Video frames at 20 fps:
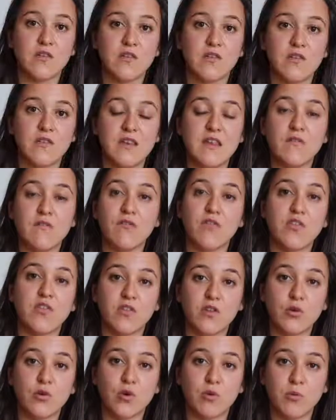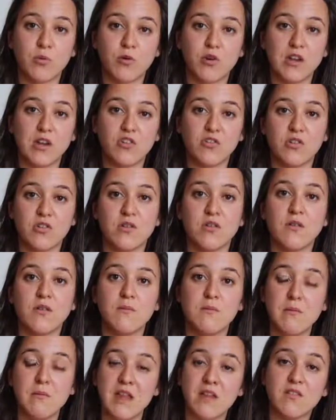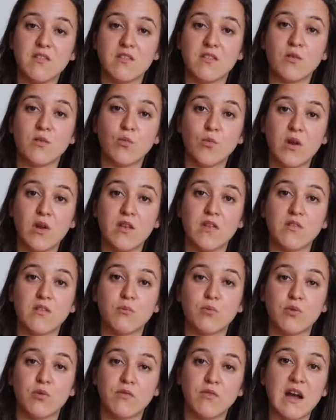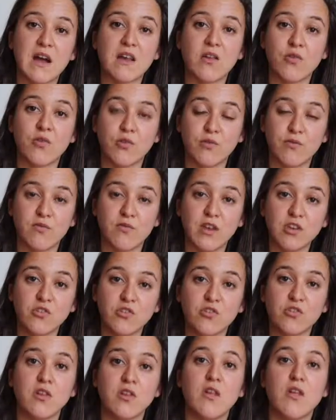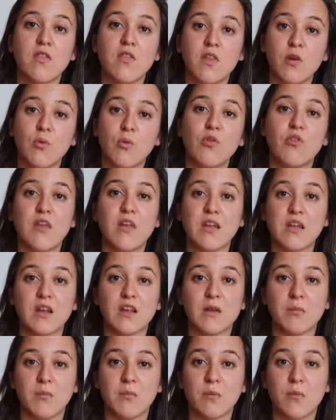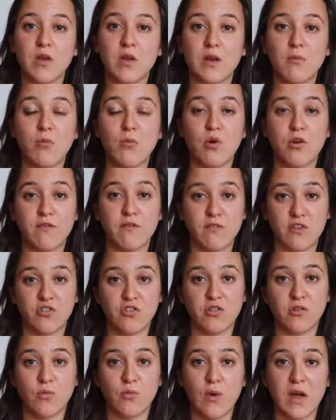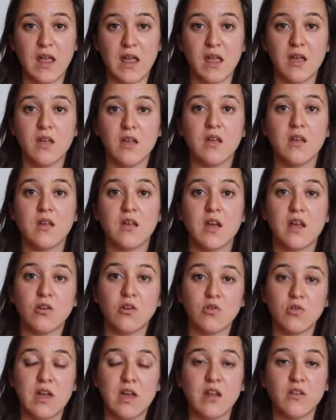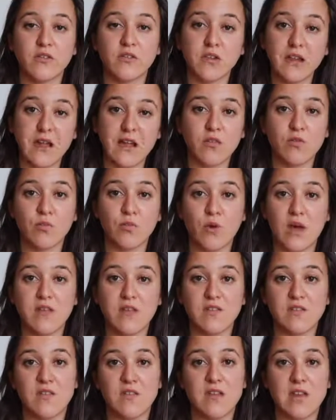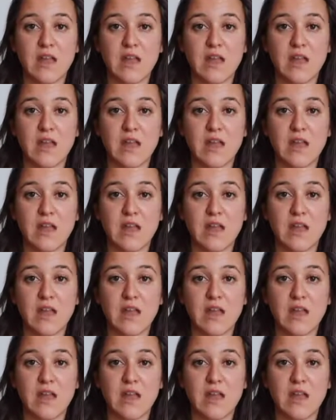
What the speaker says: see if this incorporation means that when it's provided to fish, they will take it up in a more efficient way and create less waste in the